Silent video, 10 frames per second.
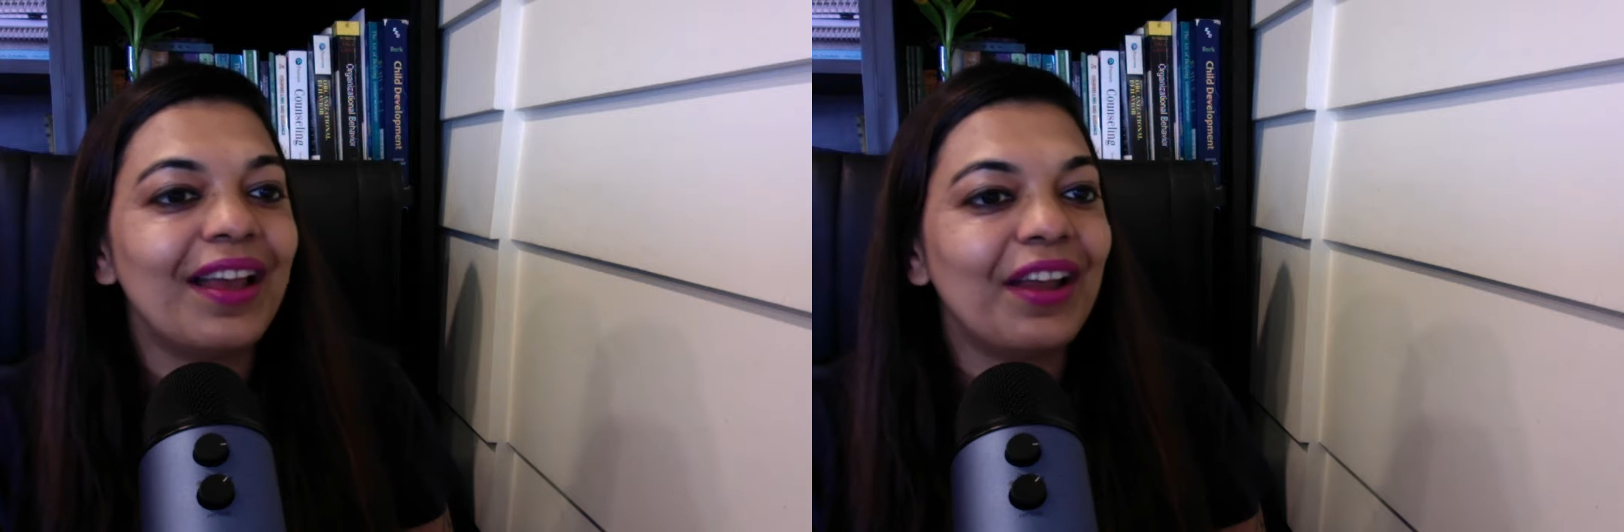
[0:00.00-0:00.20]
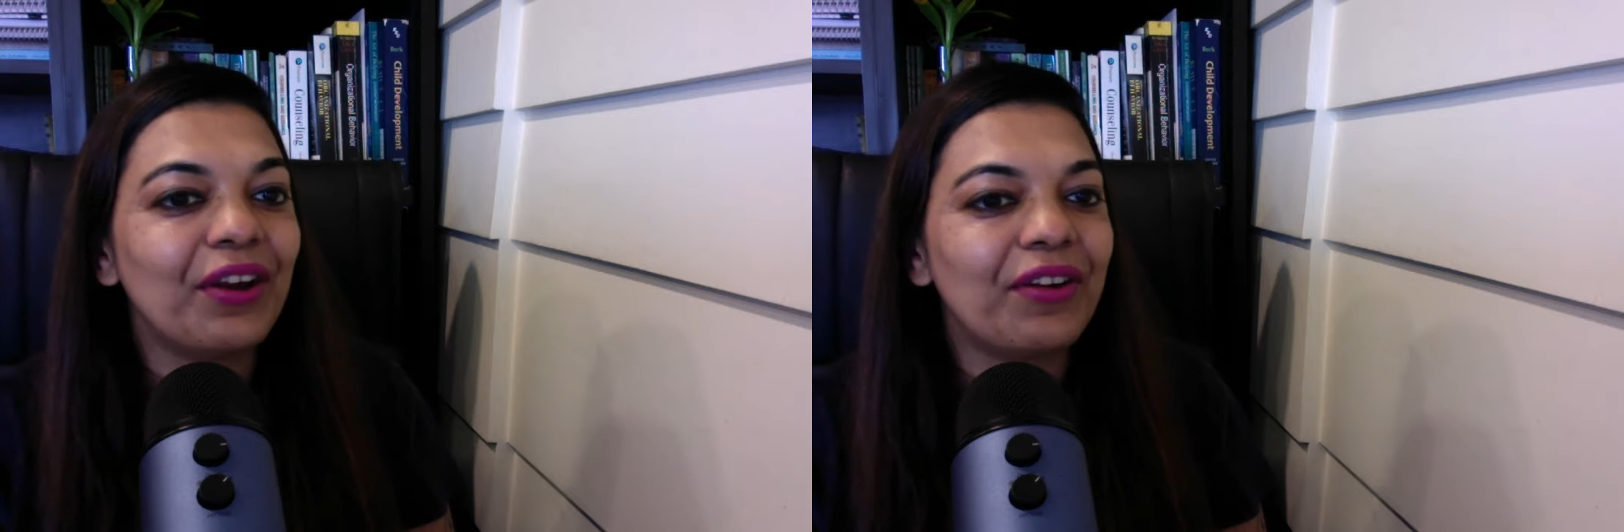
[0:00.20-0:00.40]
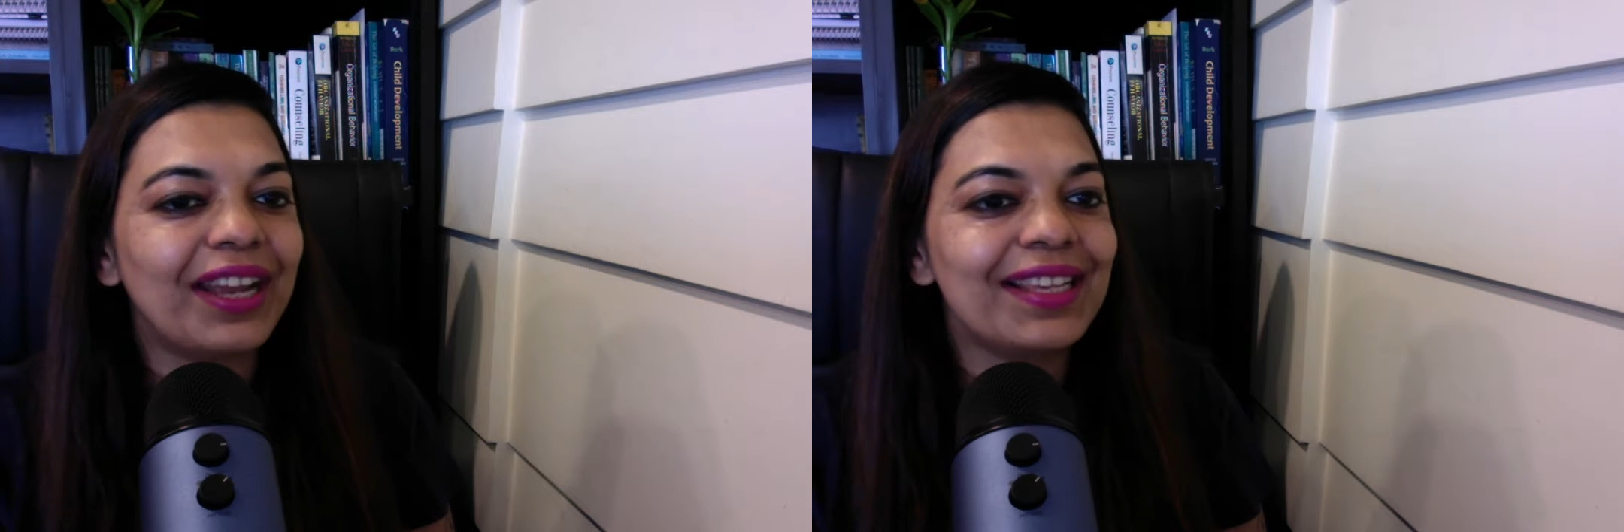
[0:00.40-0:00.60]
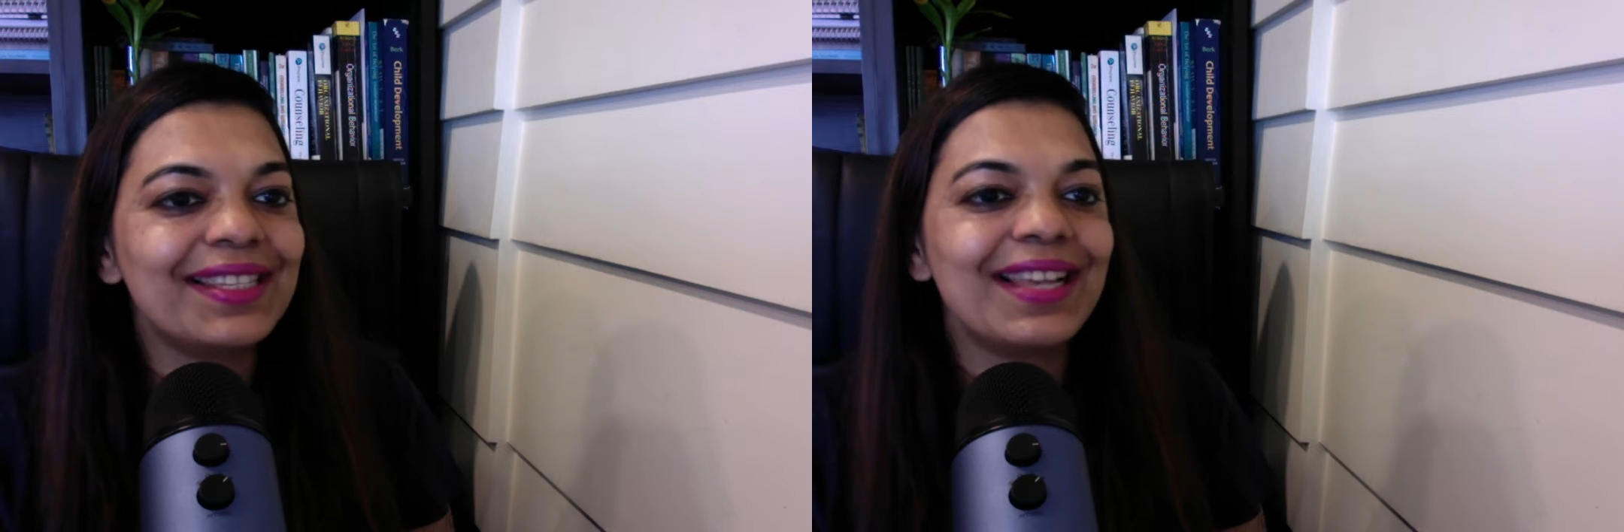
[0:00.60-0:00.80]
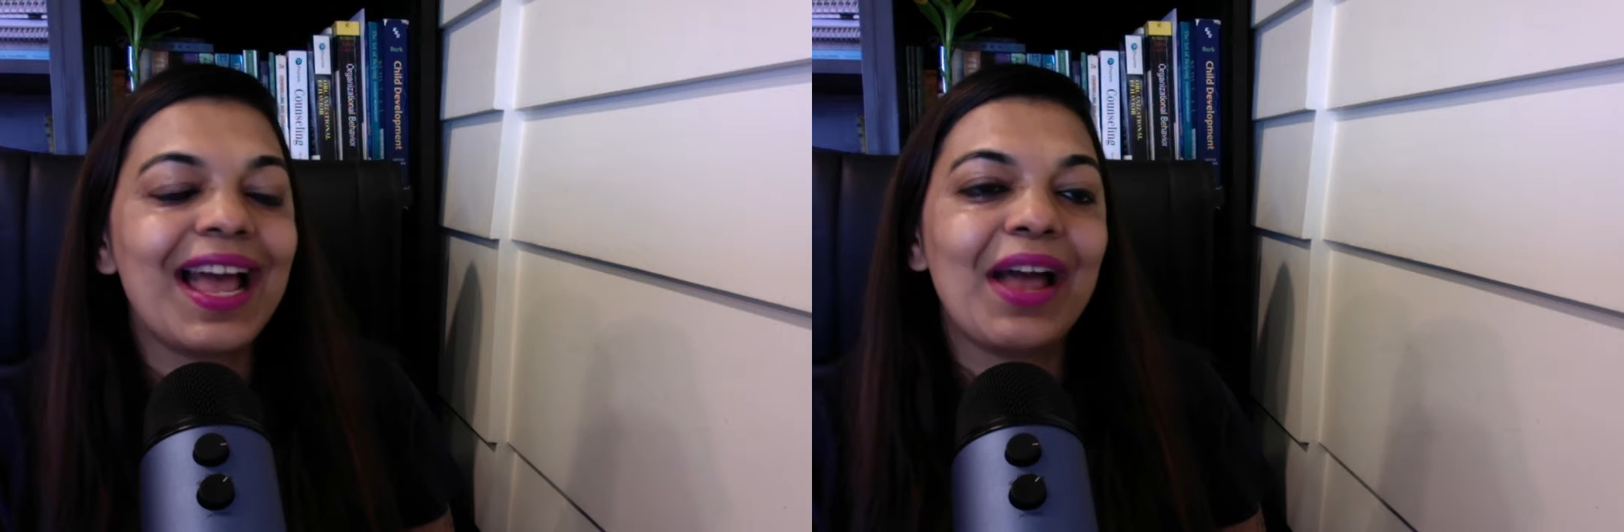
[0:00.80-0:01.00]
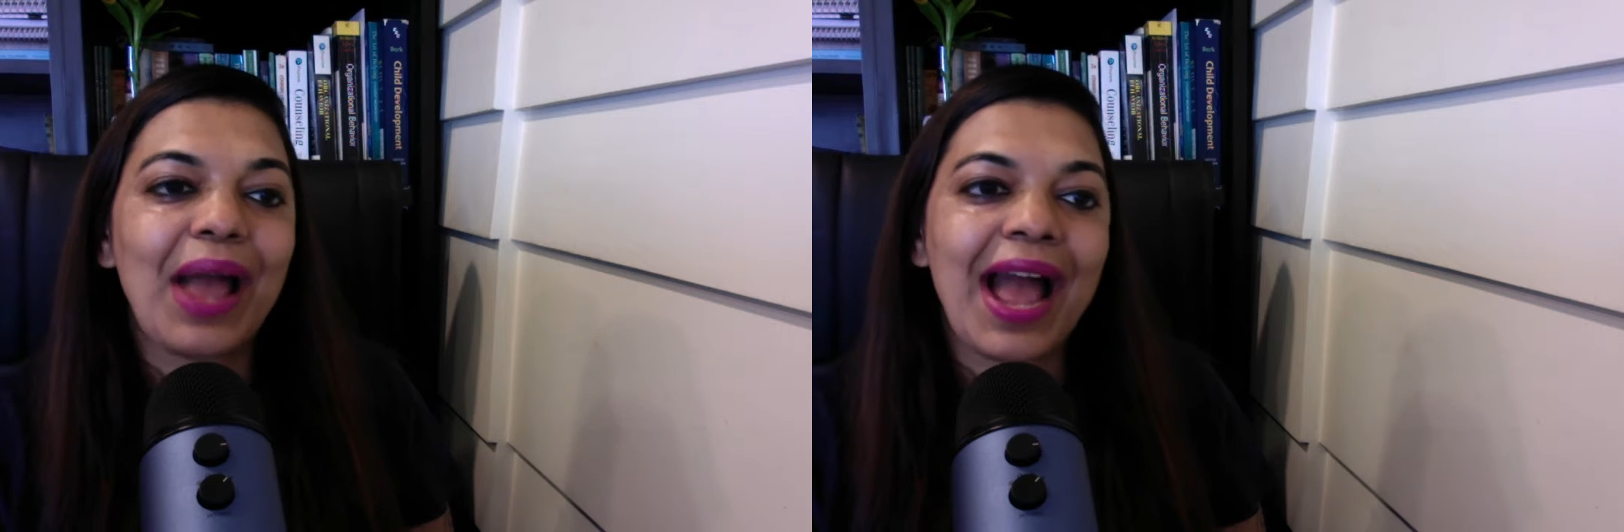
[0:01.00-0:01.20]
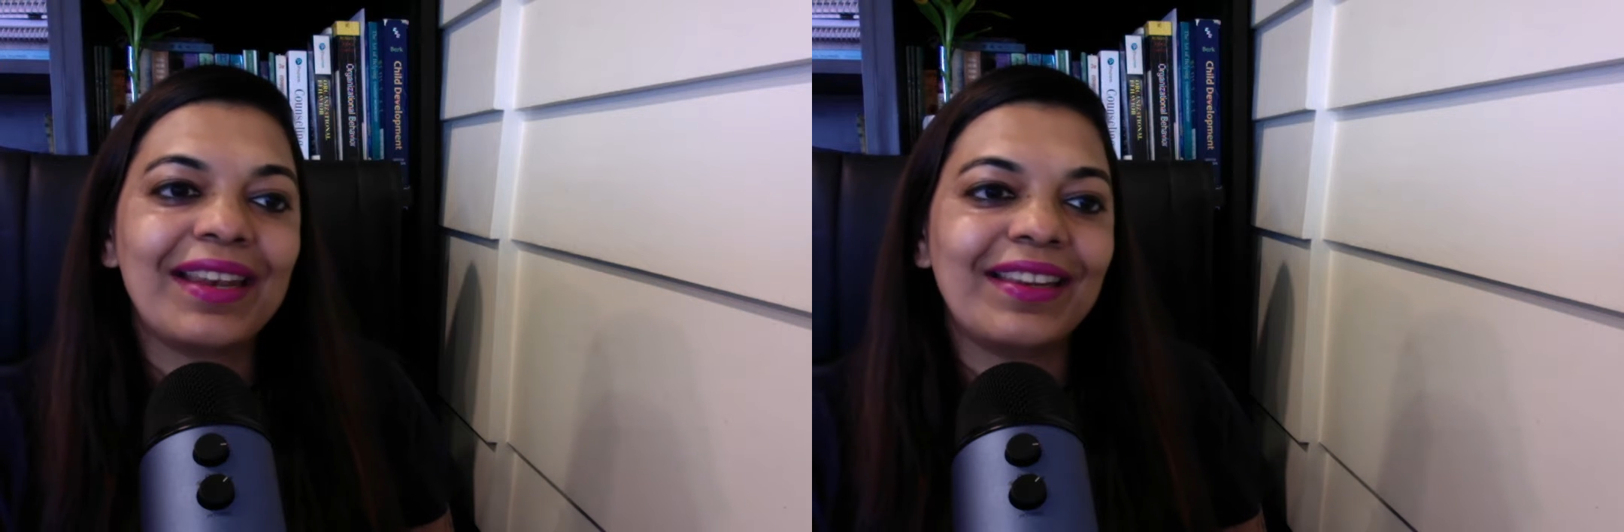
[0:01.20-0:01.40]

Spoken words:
grace and